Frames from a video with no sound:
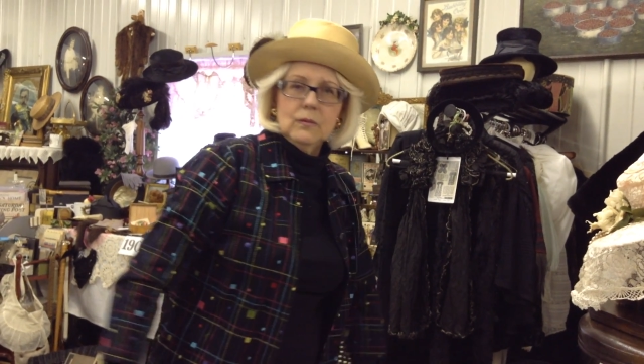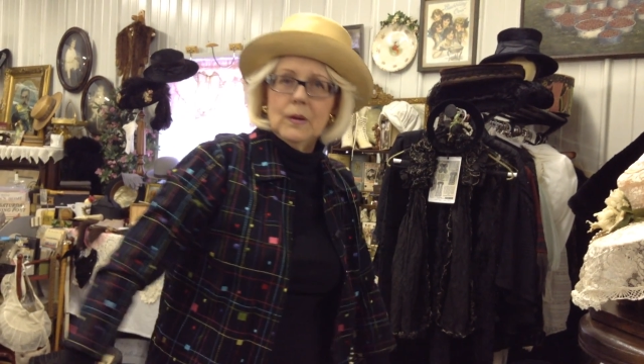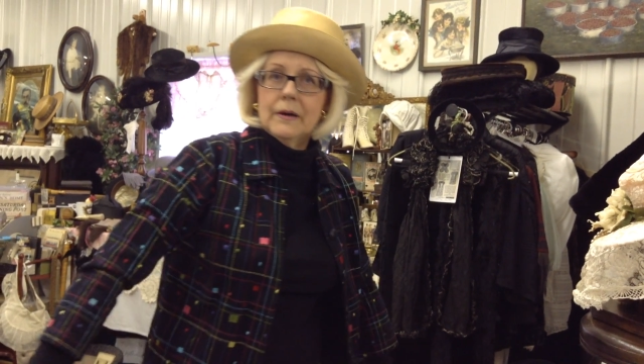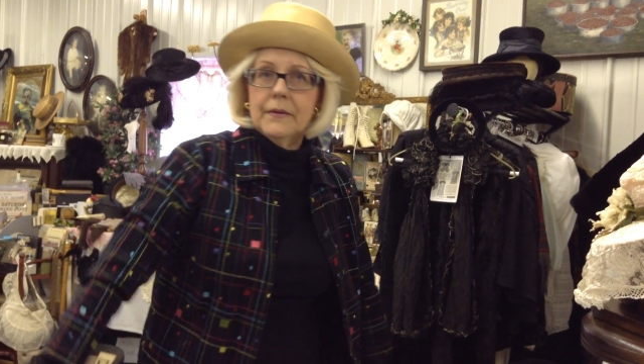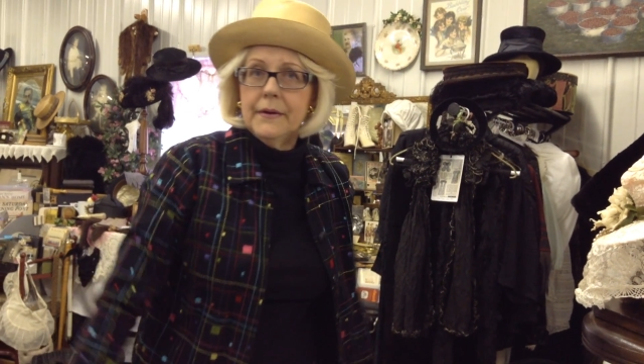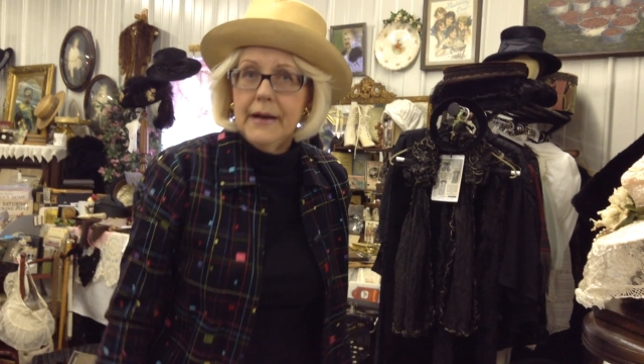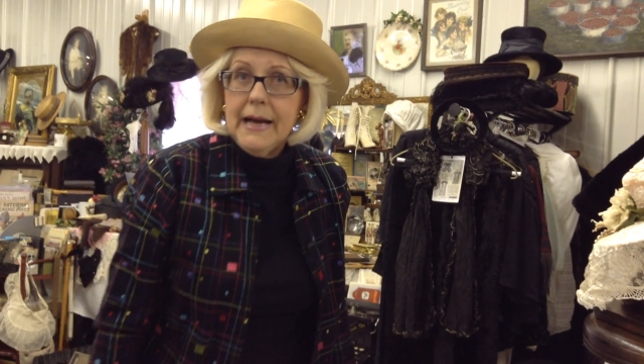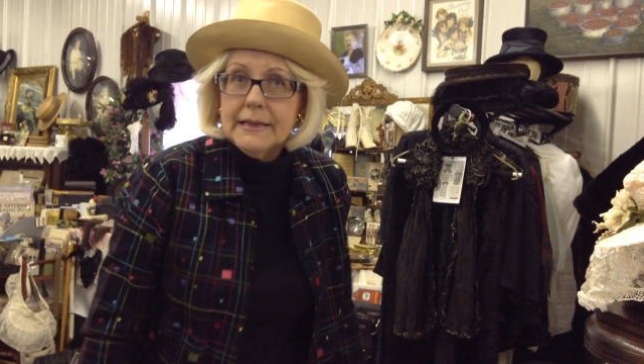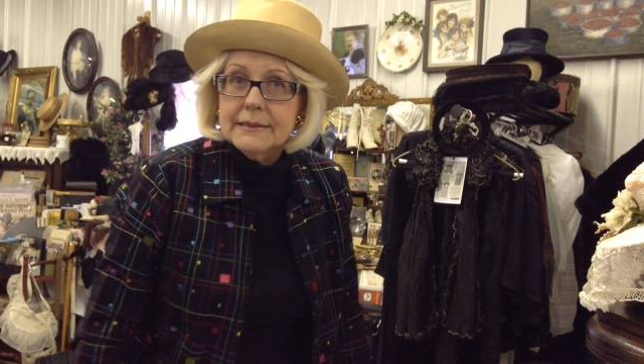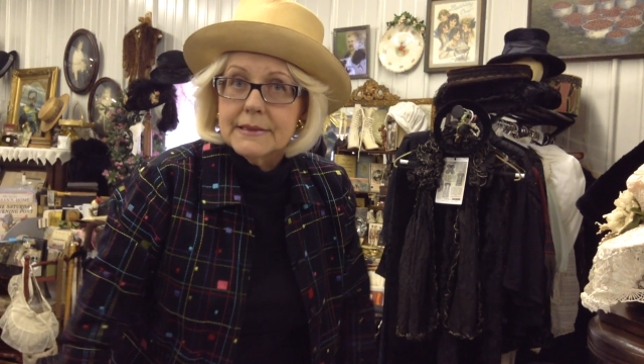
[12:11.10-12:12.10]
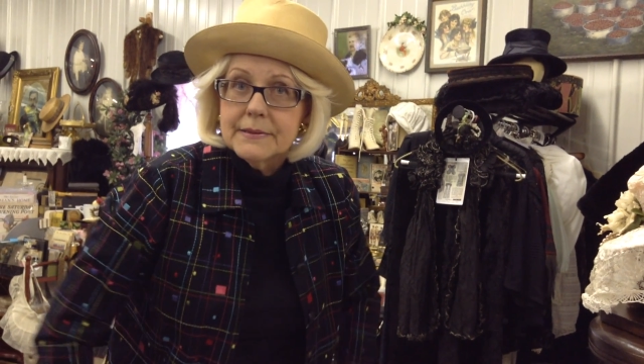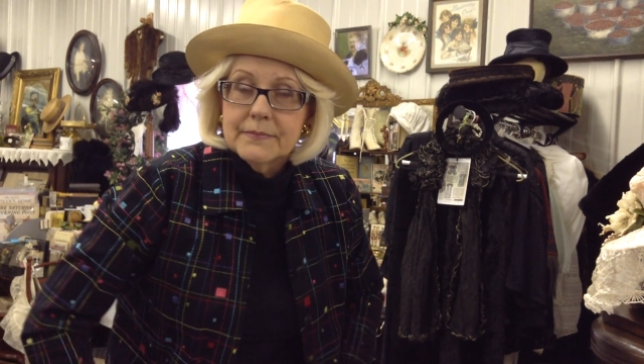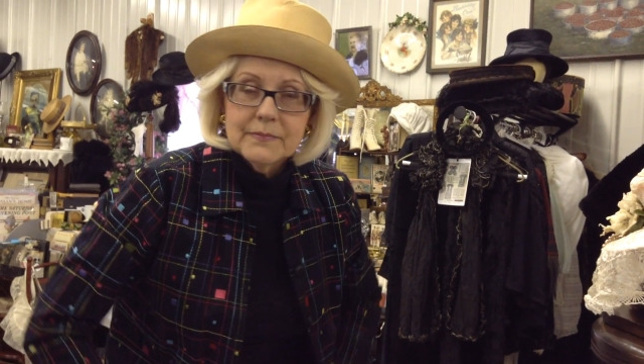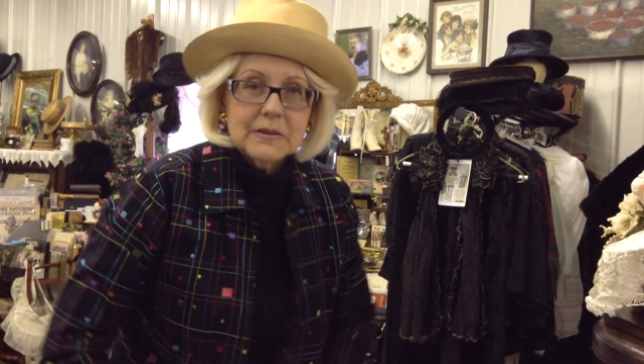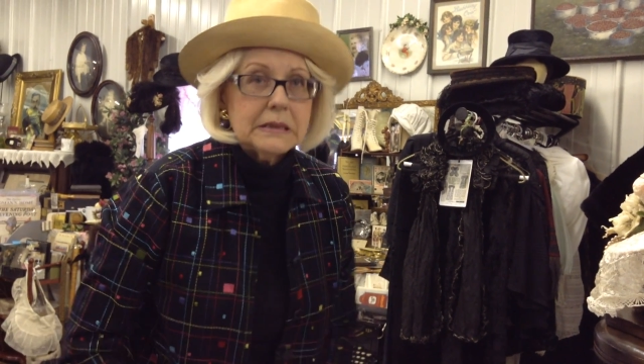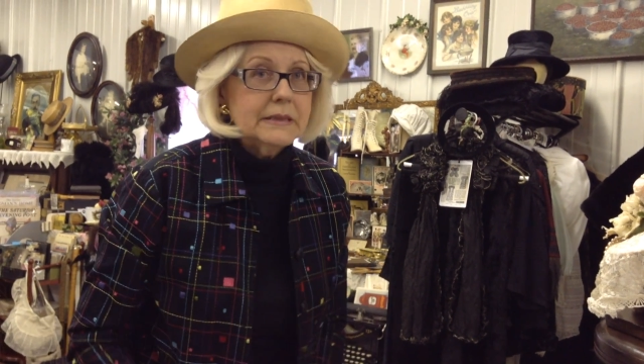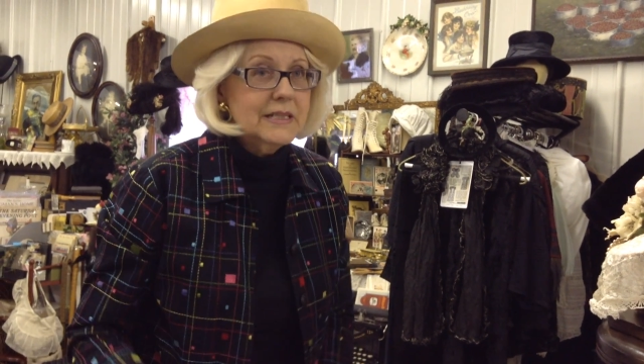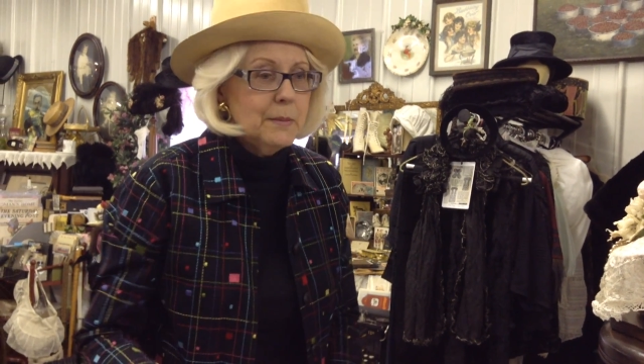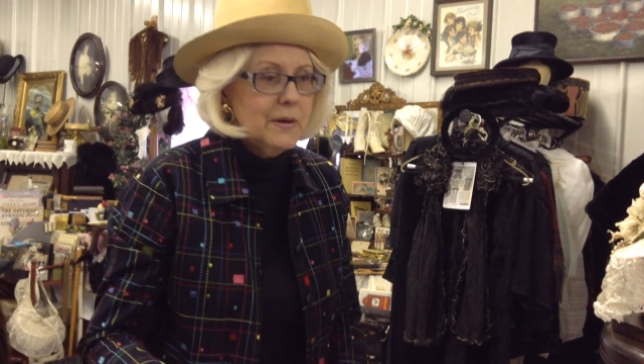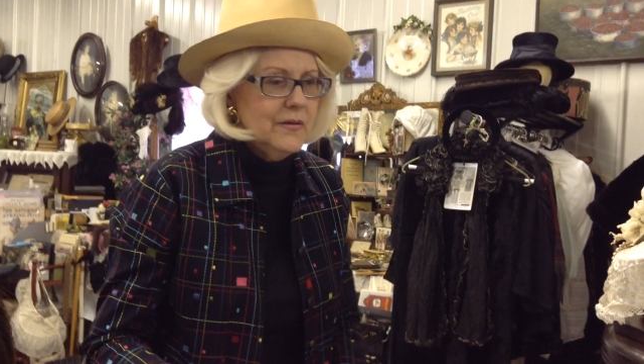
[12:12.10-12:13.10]
to wear their hats, at least
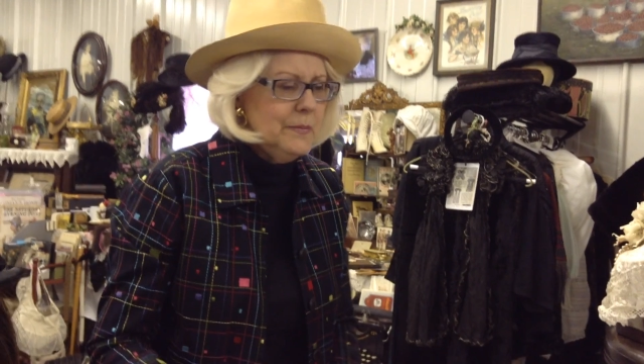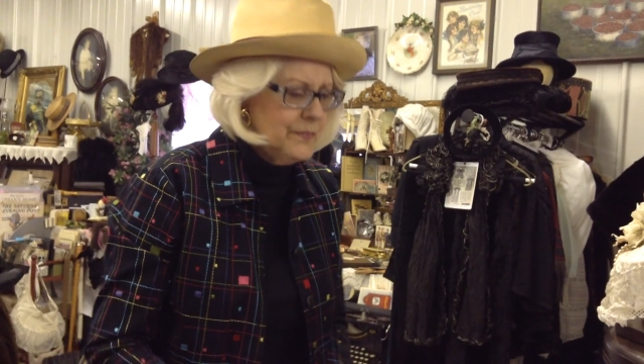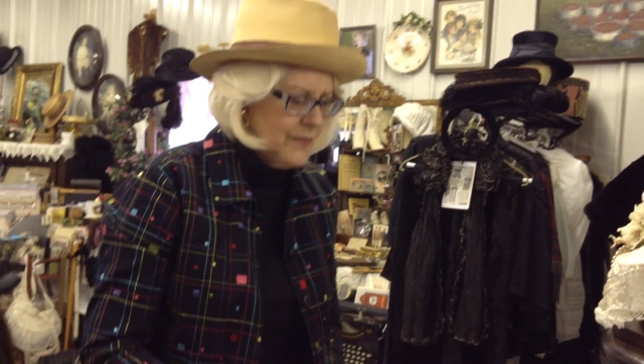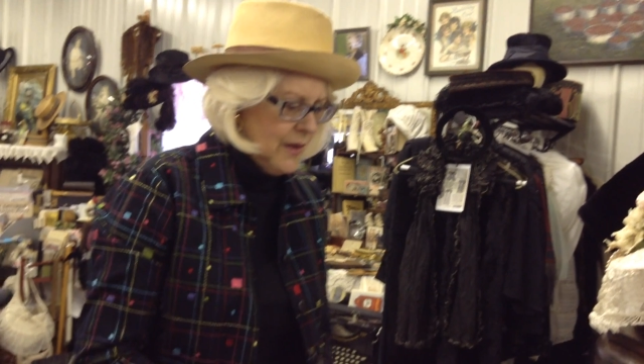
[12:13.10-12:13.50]
some of them.